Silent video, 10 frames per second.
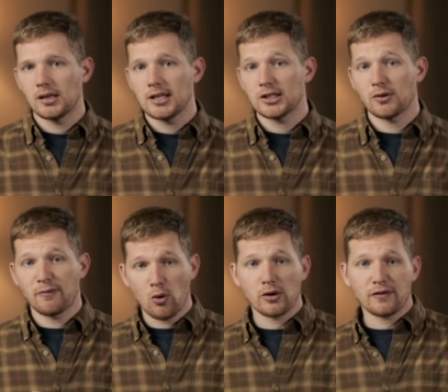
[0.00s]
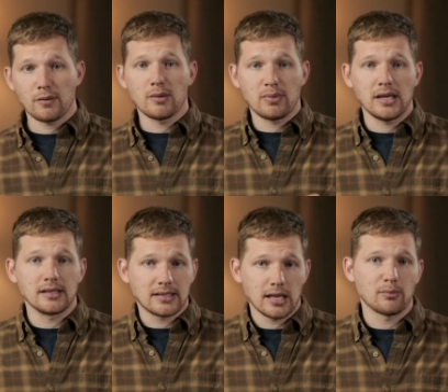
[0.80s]
Support from it being
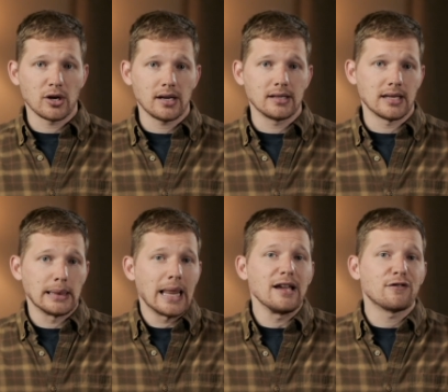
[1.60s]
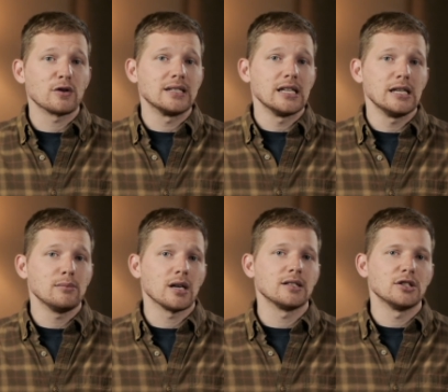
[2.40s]
celebrated as a life
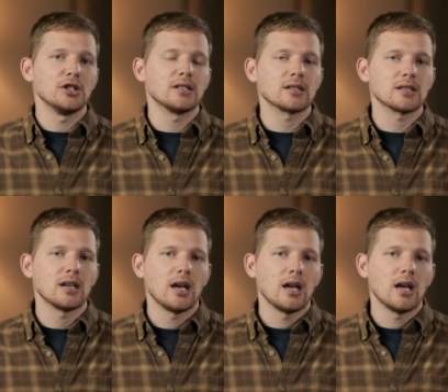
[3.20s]
redeemed unto Jesus,